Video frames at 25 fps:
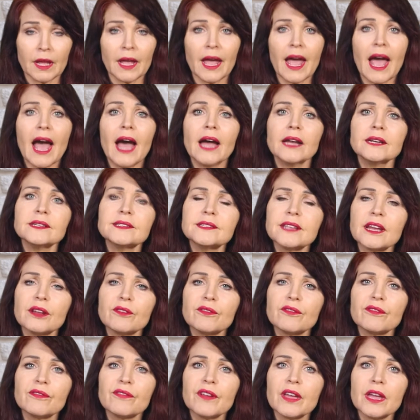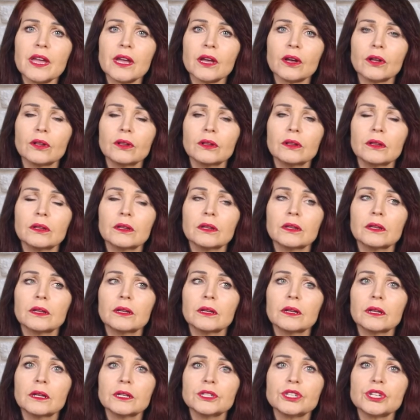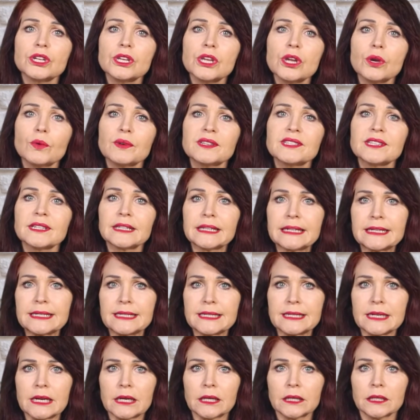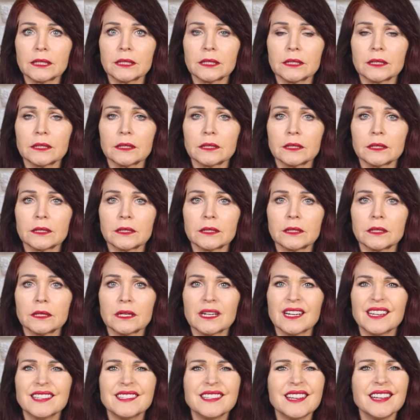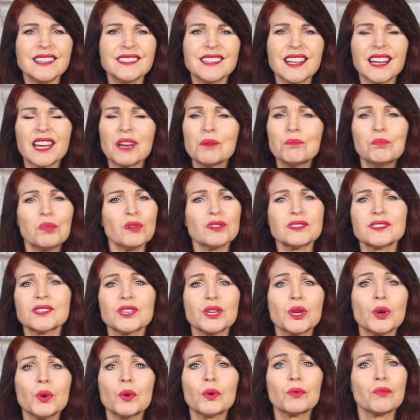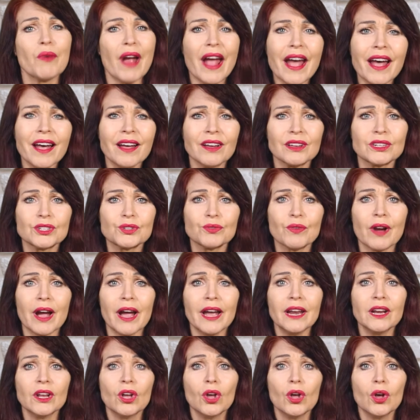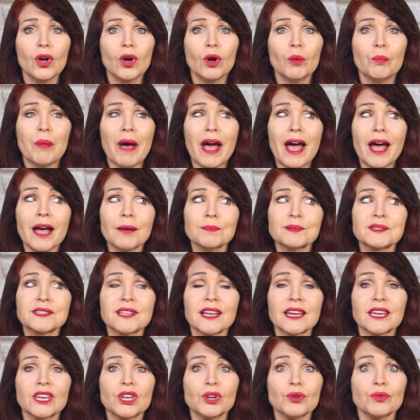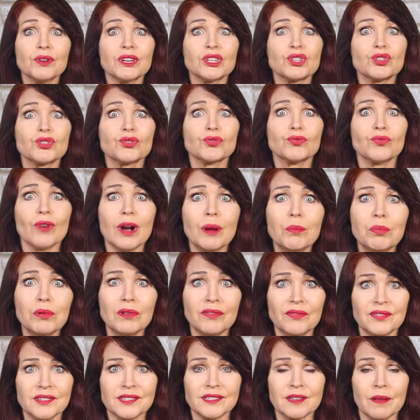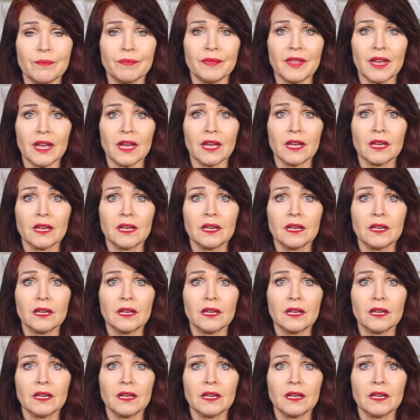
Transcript: How does that feel to you as a listener? It sounds like I'm bossing you around, right? Or perhaps like you're in trouble for something,